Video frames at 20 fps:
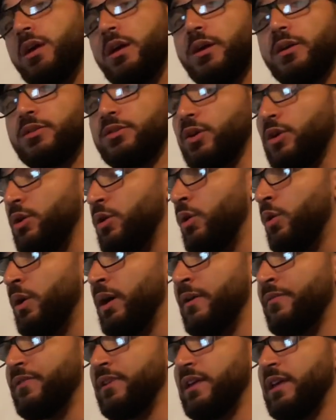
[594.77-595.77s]
So
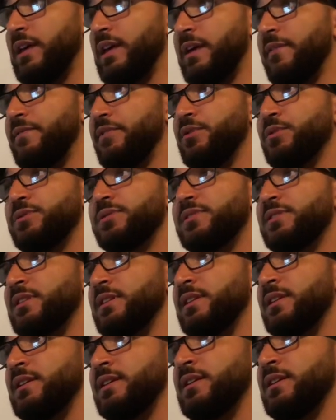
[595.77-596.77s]
if you
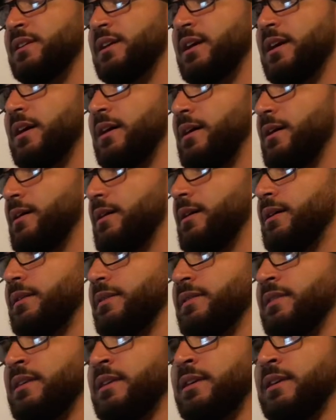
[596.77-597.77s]
see
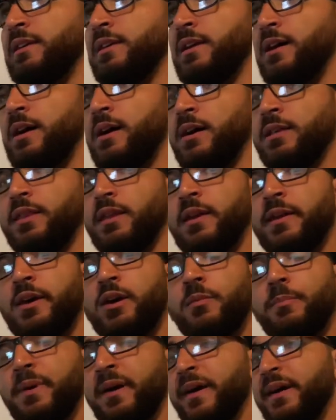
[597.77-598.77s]
the
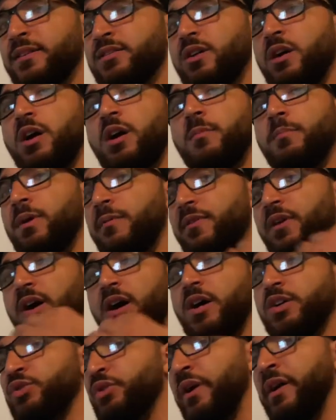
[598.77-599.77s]
nail beds are above
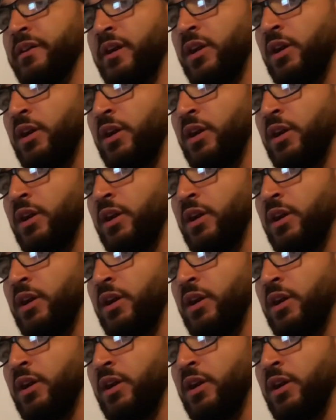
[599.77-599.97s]
180